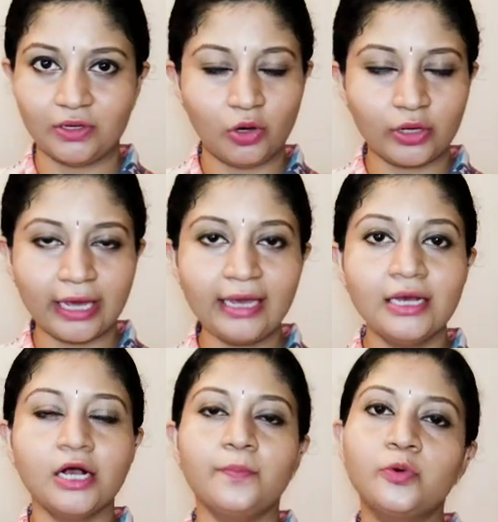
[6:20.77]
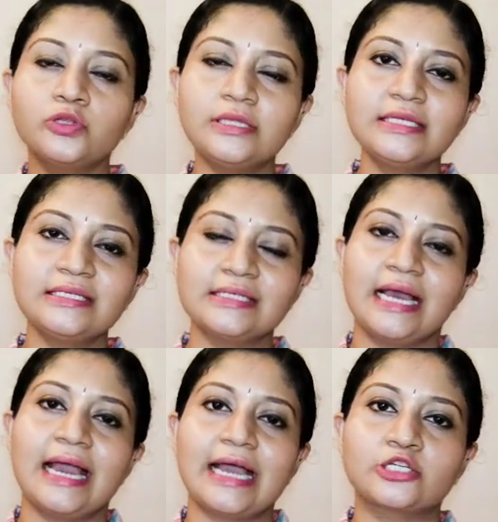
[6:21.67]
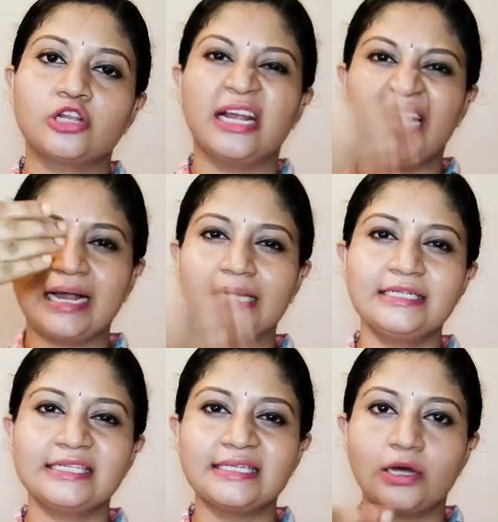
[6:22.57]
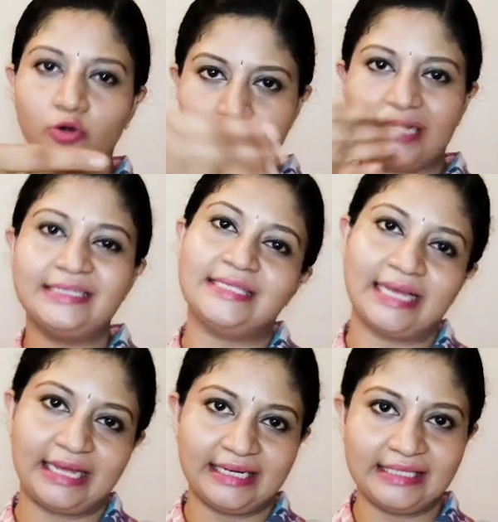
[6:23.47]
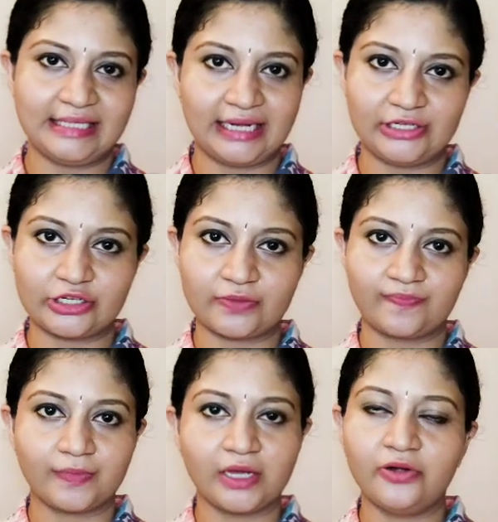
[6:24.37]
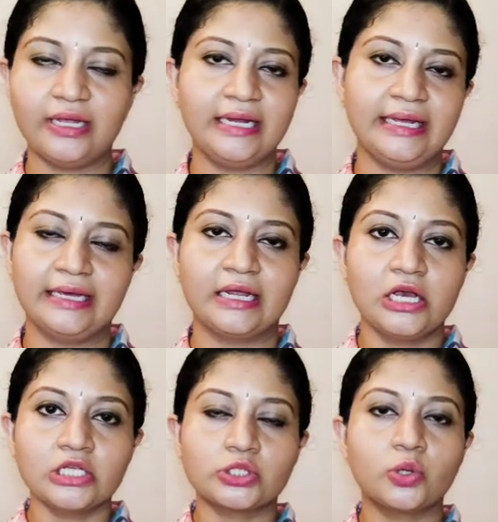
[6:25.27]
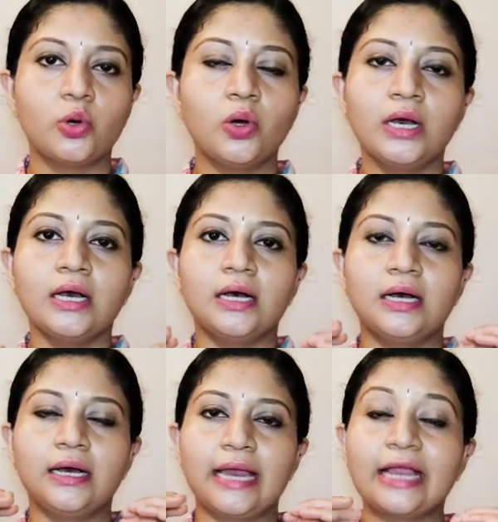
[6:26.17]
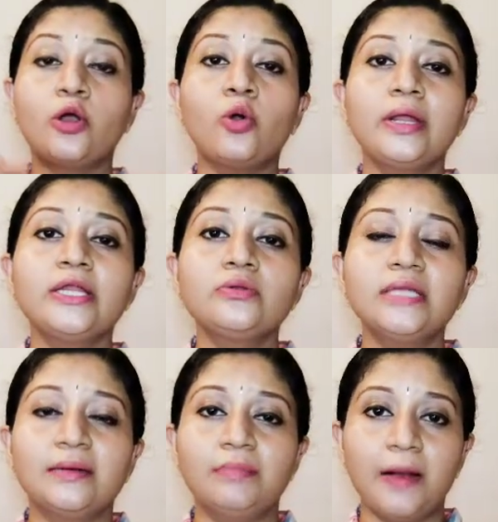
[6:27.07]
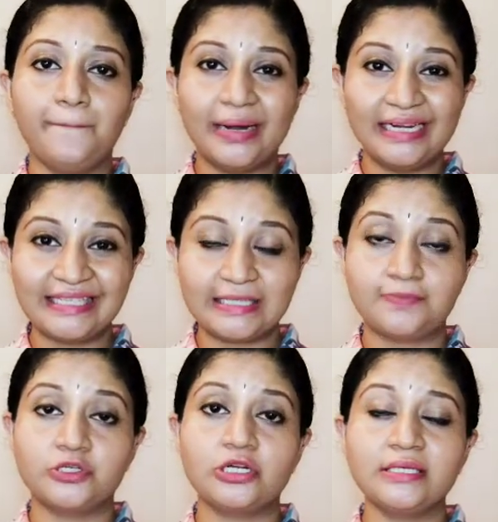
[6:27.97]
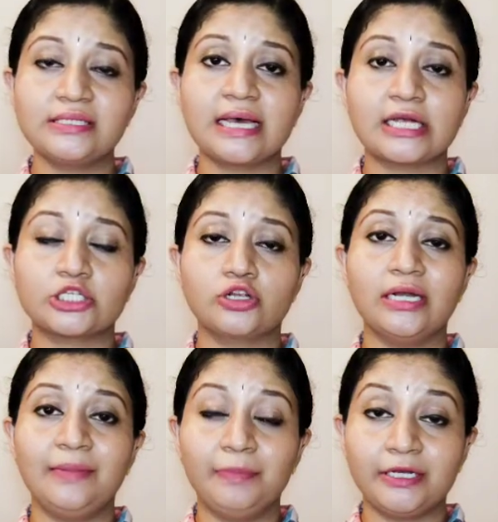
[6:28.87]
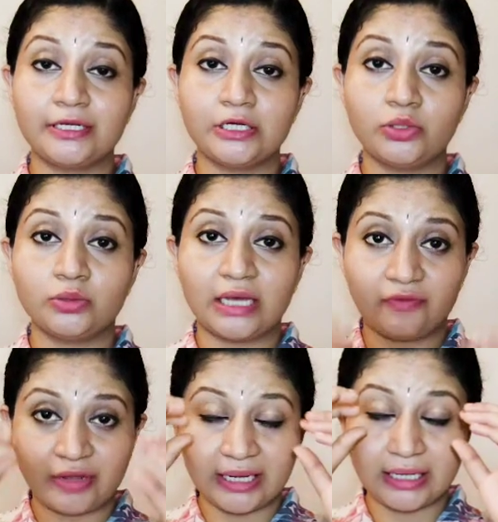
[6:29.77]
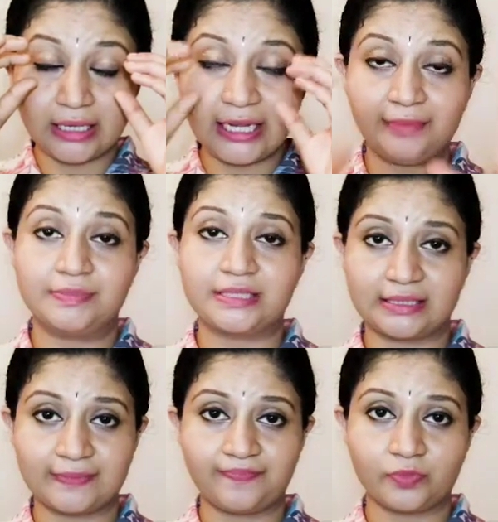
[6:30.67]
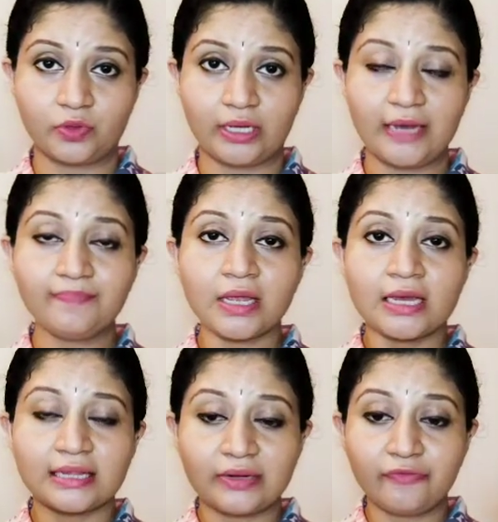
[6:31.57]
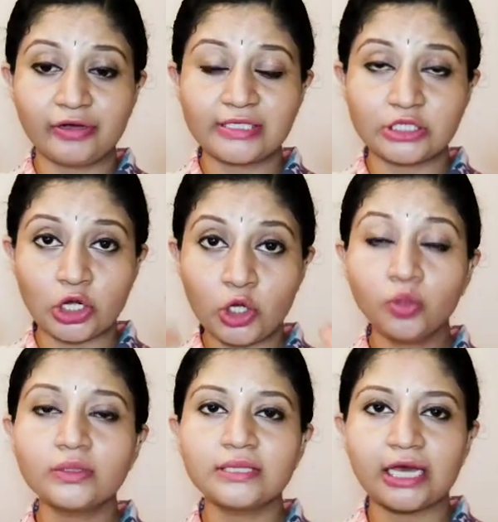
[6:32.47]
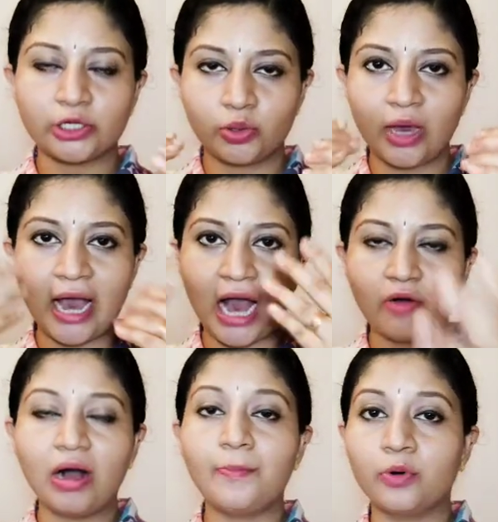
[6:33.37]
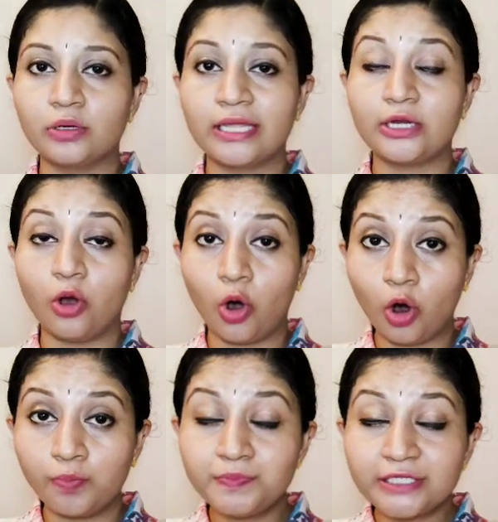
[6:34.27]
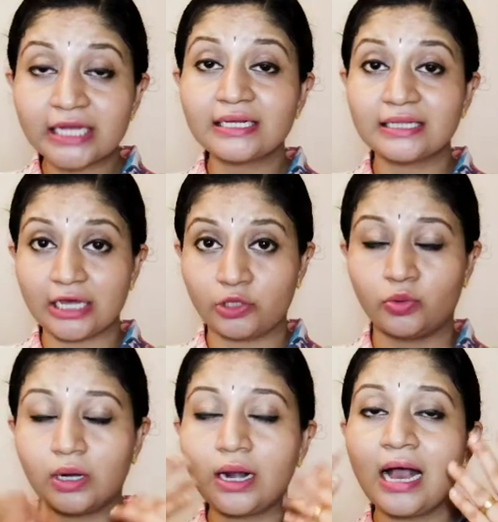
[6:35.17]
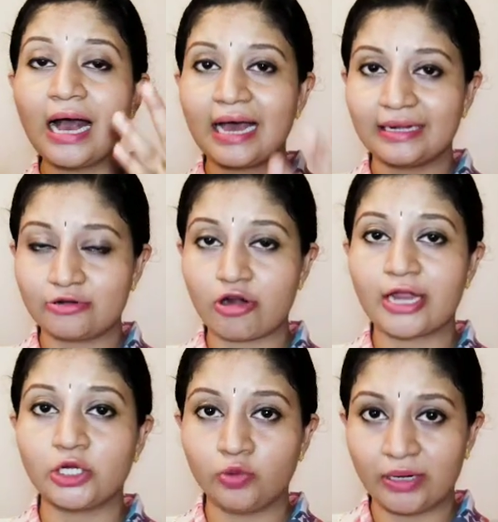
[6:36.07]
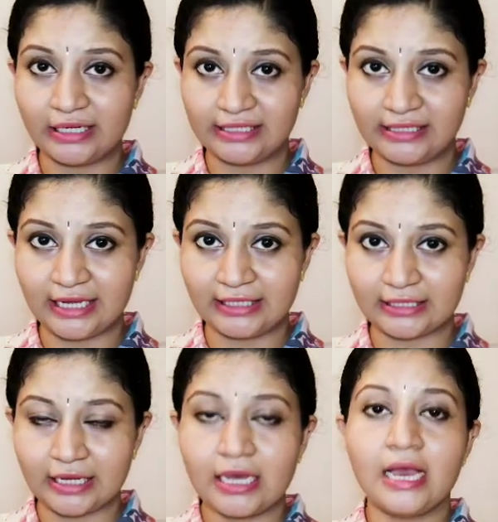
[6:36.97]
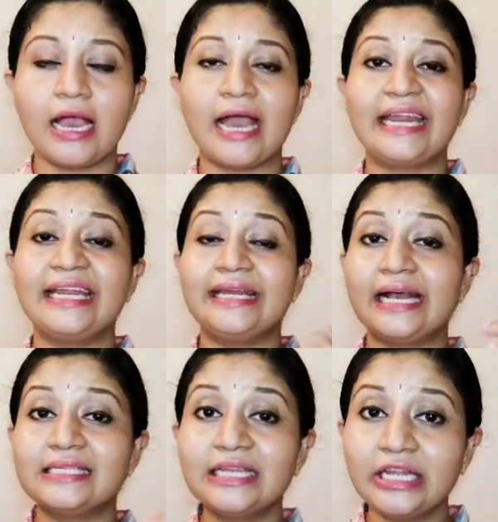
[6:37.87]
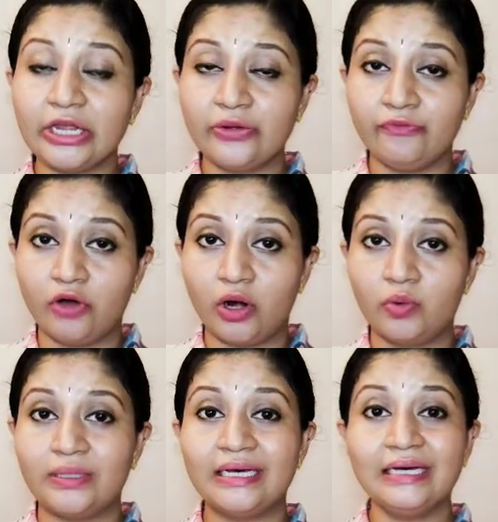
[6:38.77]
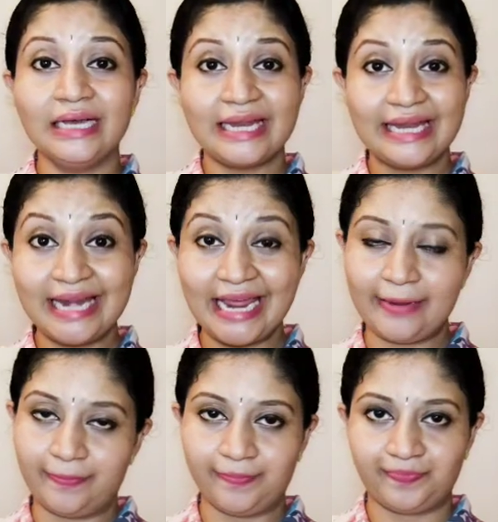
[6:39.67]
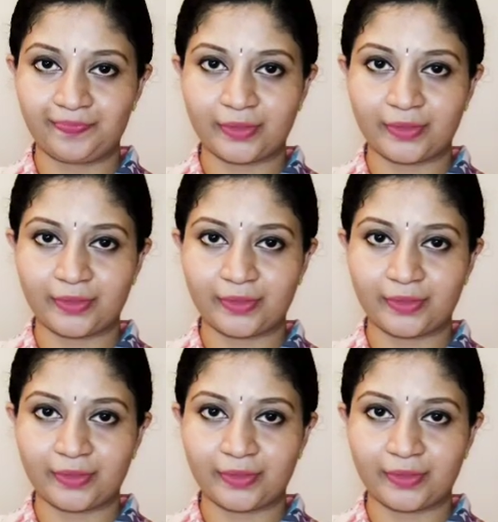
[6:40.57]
Okay, Buddhists actually cuts down that second stage. Are you getting it? So, according to them, perception is actually limited to that very glimpse. Okay, that first look that you have upon that object that you are trying to understand. And it doesn't involve the name.